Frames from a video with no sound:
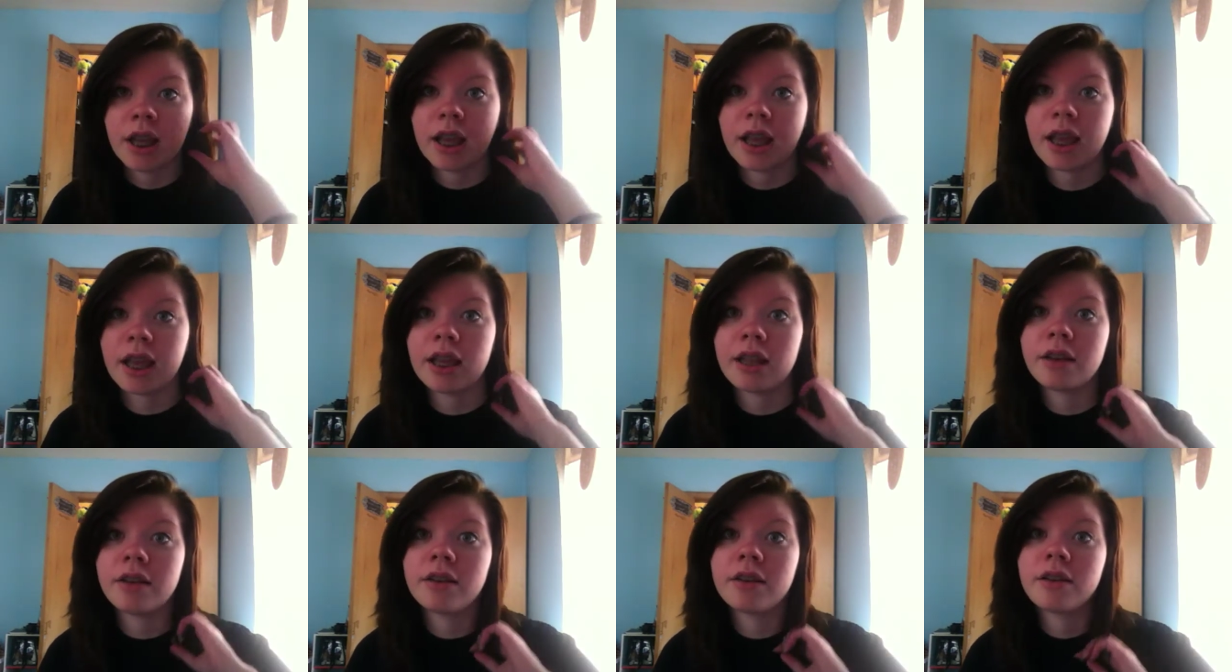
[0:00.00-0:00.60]

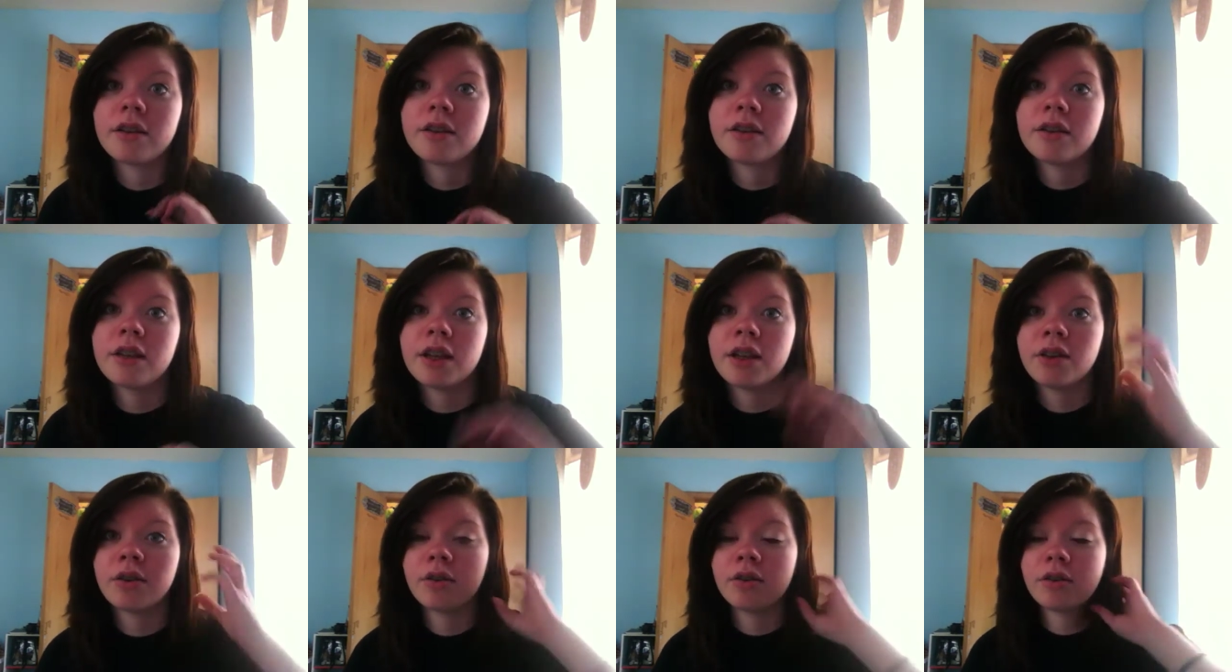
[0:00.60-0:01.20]
and
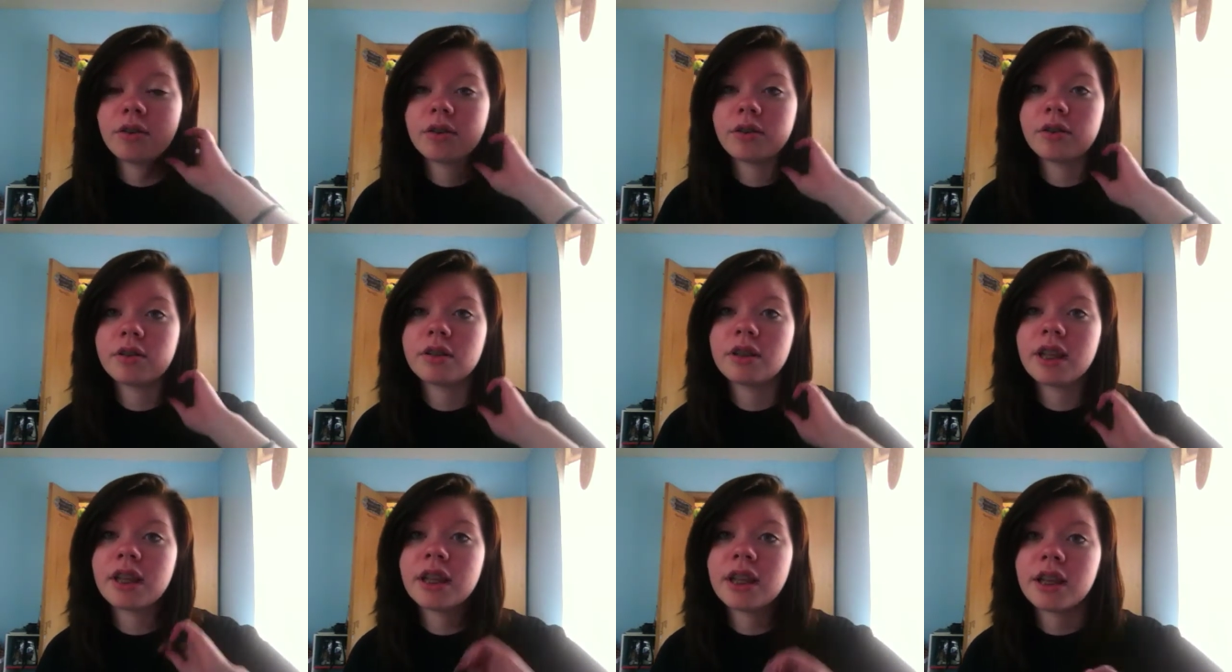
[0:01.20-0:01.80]

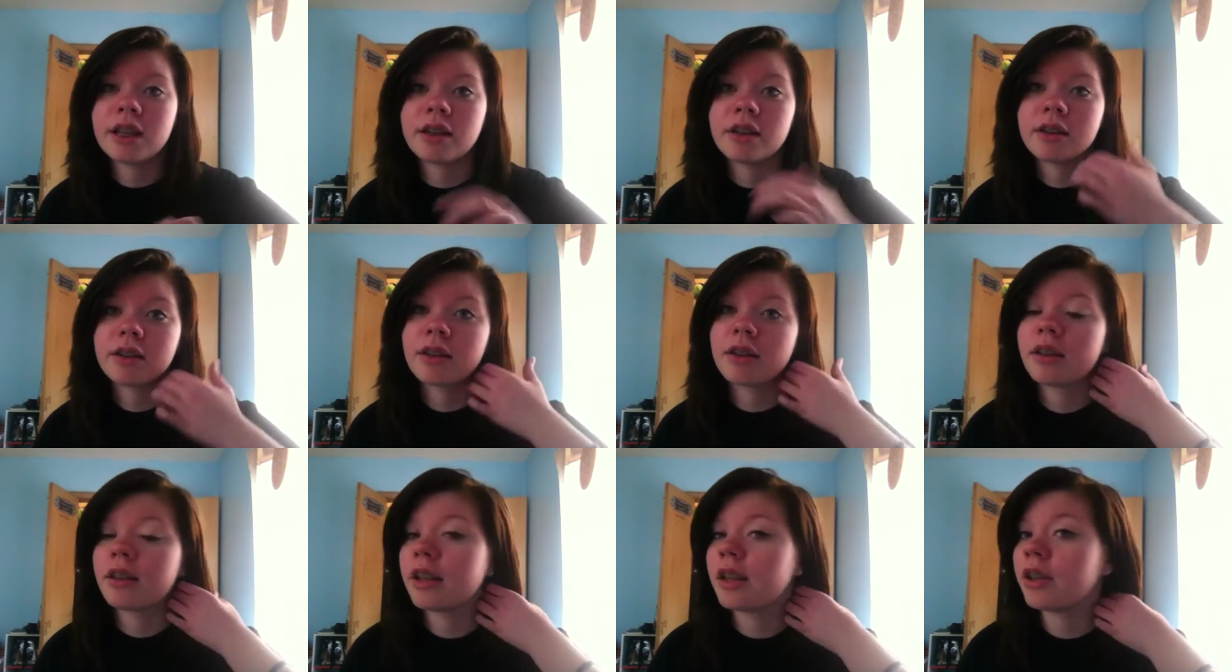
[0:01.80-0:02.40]
they
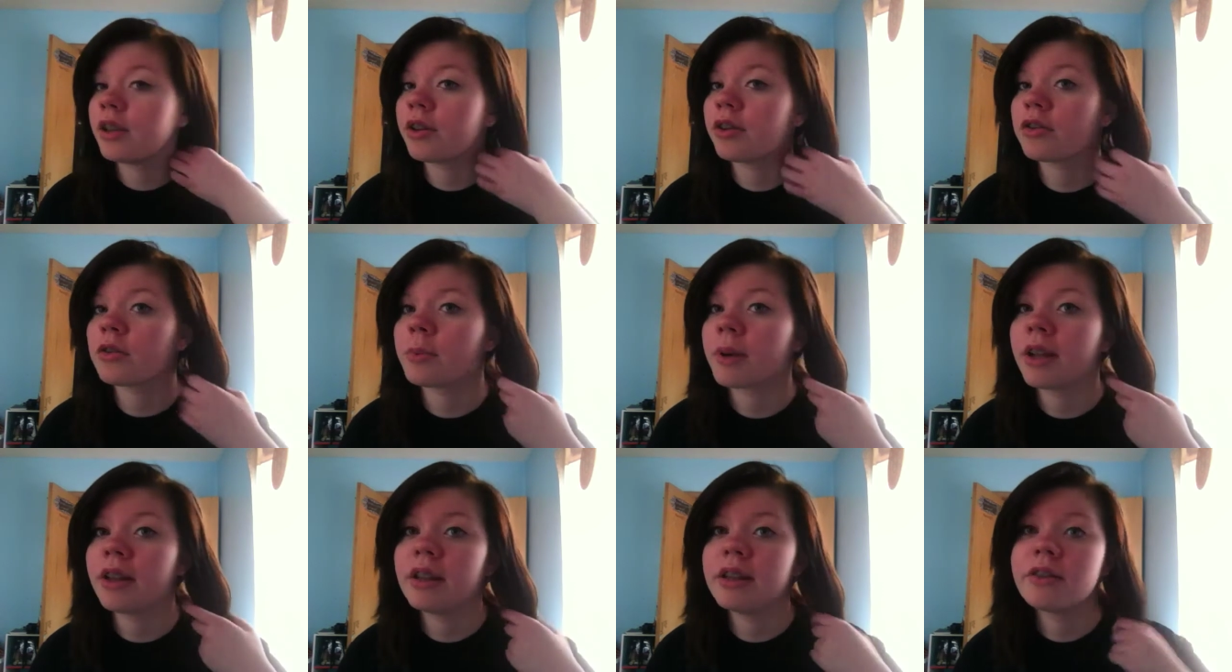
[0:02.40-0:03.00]
think your
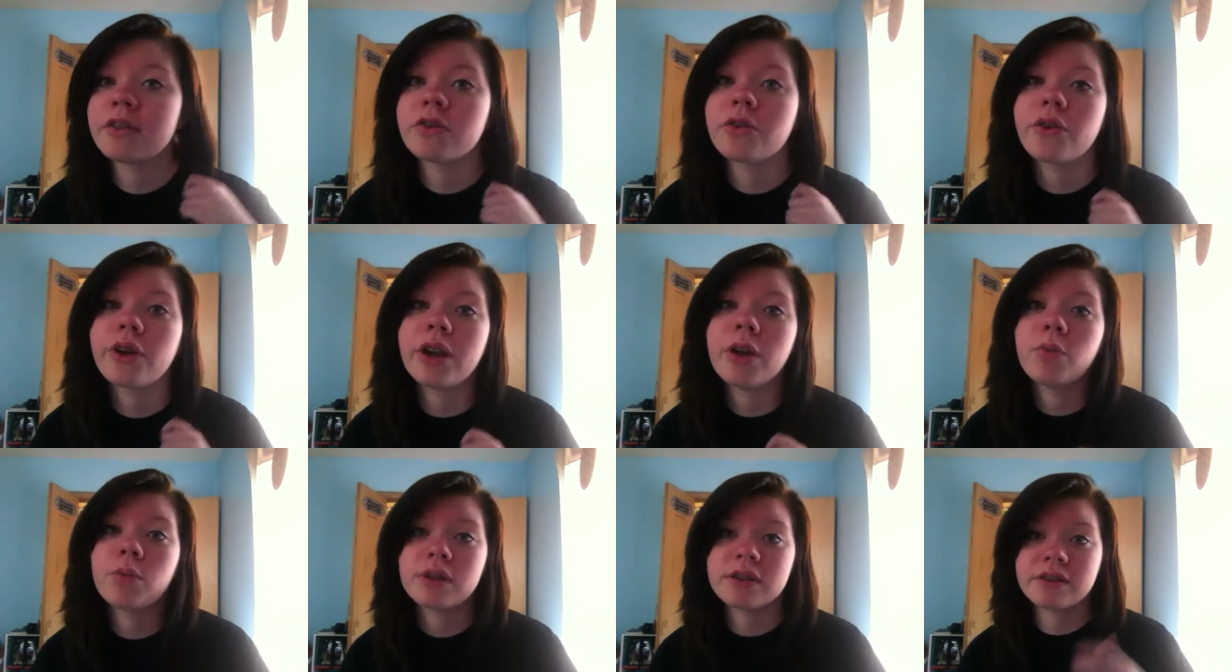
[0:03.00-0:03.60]
smile is
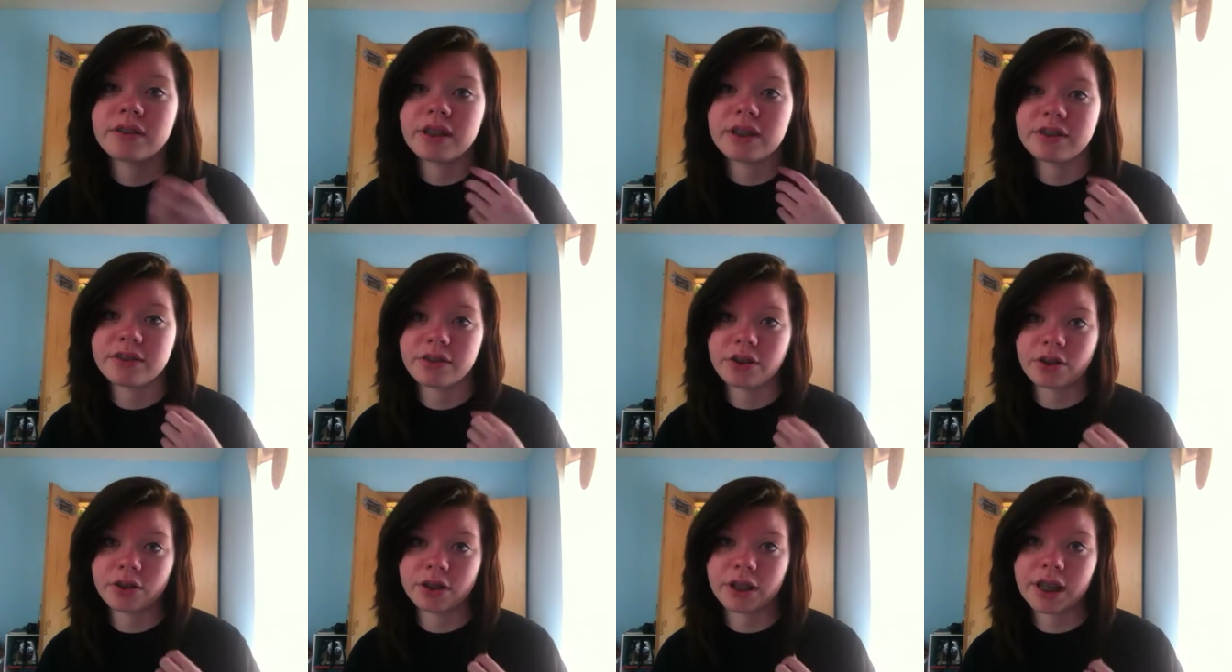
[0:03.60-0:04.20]
great once they
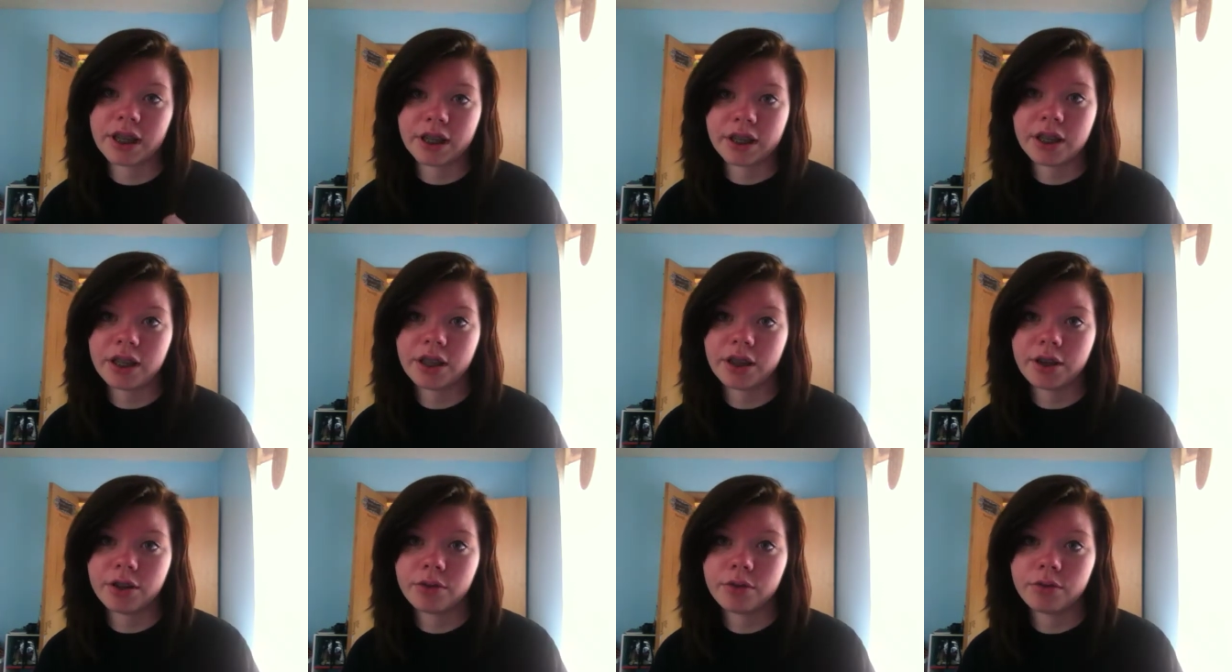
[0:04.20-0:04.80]
start
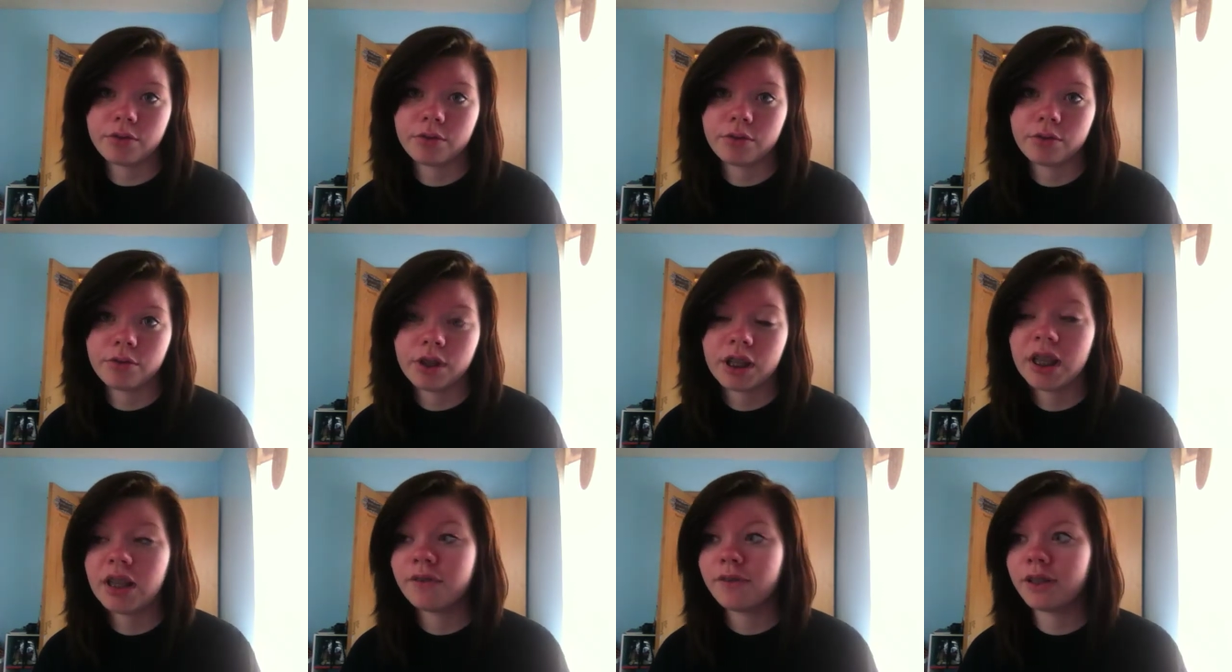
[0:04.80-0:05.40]
liking you.
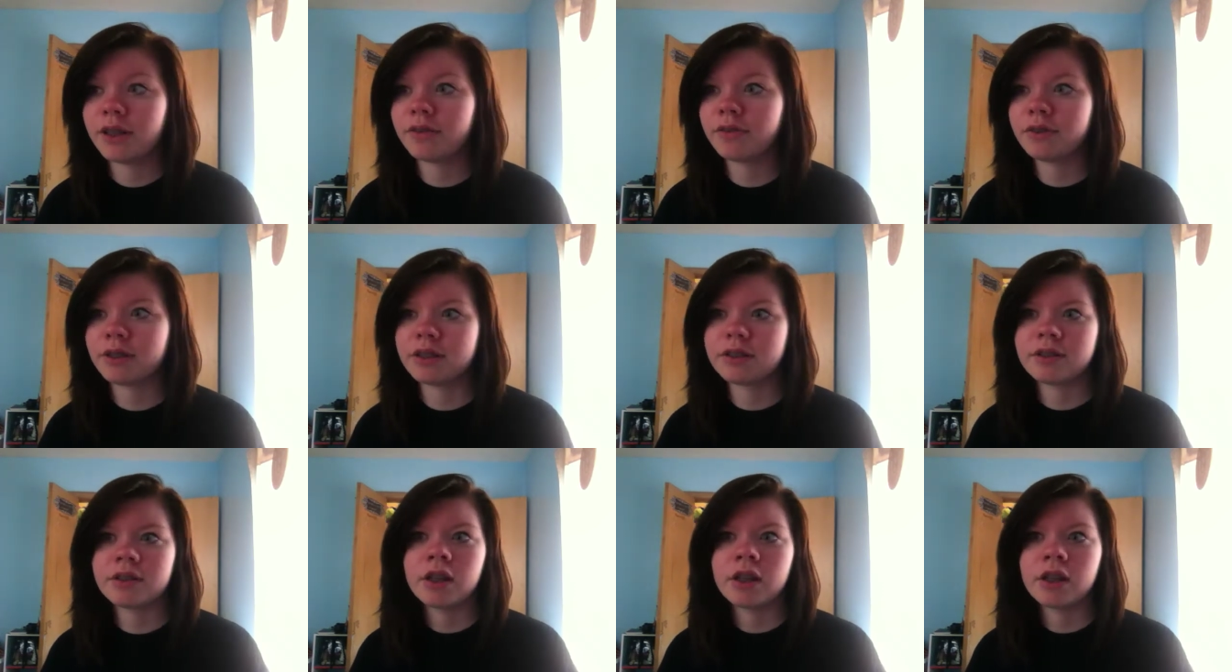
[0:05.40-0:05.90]
Even if